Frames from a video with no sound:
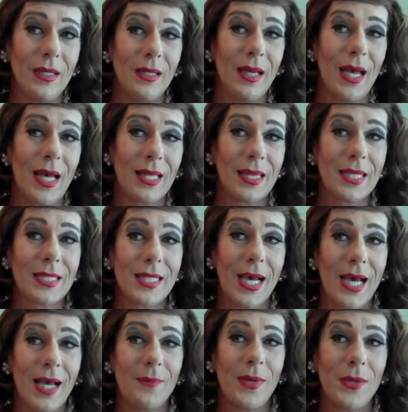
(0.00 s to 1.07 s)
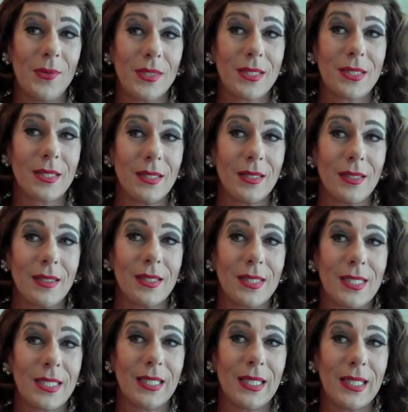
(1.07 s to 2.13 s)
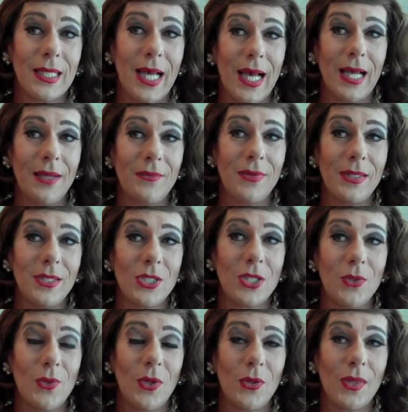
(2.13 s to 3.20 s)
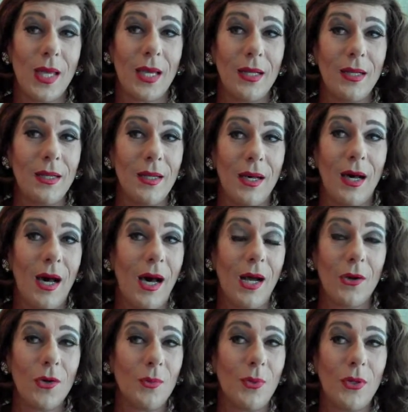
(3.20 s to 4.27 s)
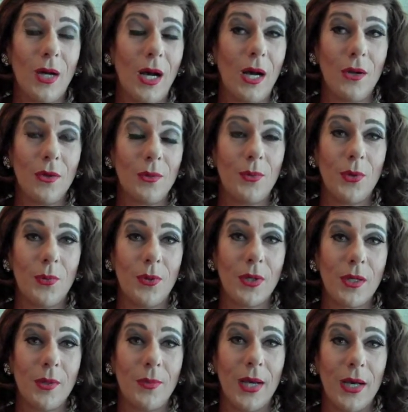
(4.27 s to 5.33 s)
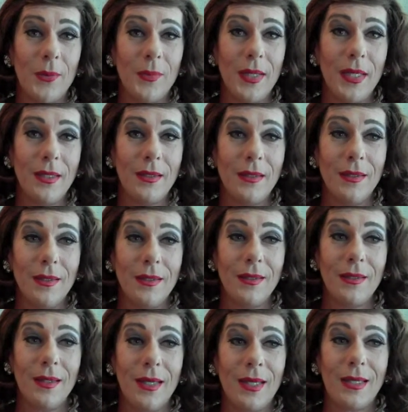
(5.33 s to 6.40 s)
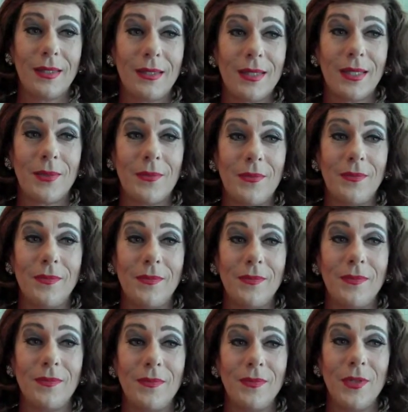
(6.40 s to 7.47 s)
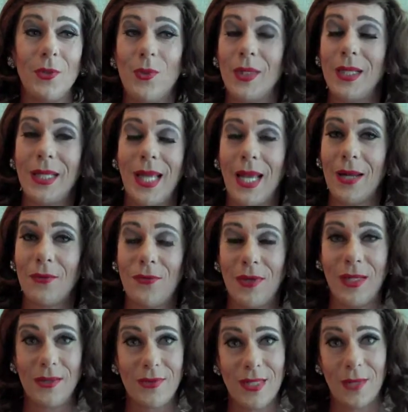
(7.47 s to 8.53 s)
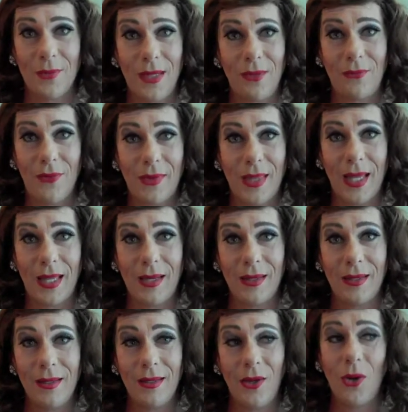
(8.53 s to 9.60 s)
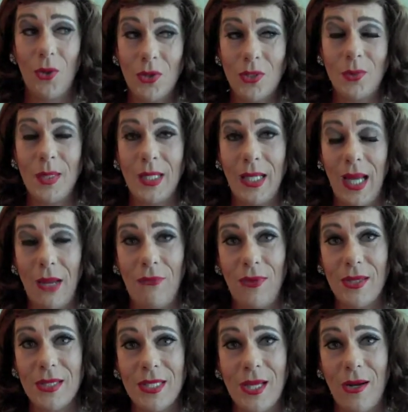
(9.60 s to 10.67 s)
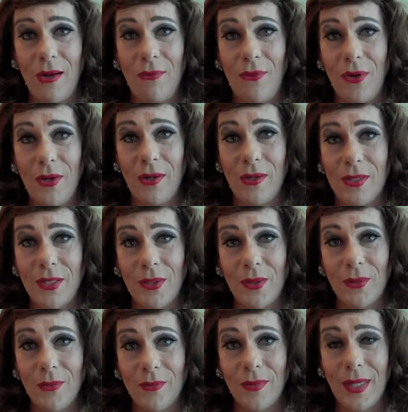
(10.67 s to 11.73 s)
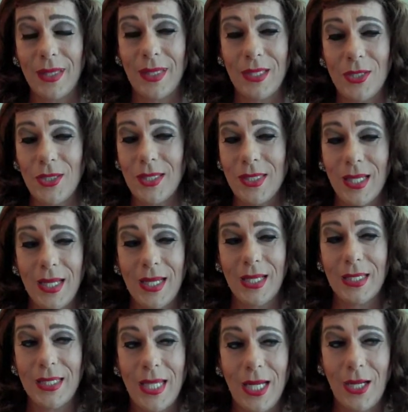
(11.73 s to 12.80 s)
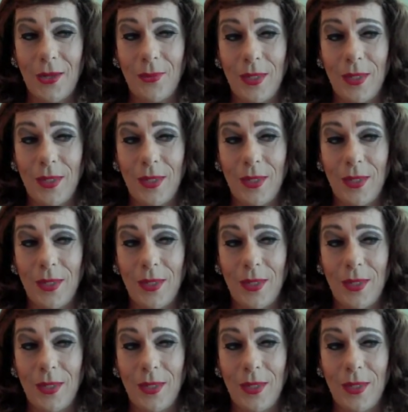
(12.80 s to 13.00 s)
at the time I was still alive and she wrote that horrible, horrible book about me. And you really can't forgive somebody for that. Ultimately, I feel sorry for her too. I think she's terribly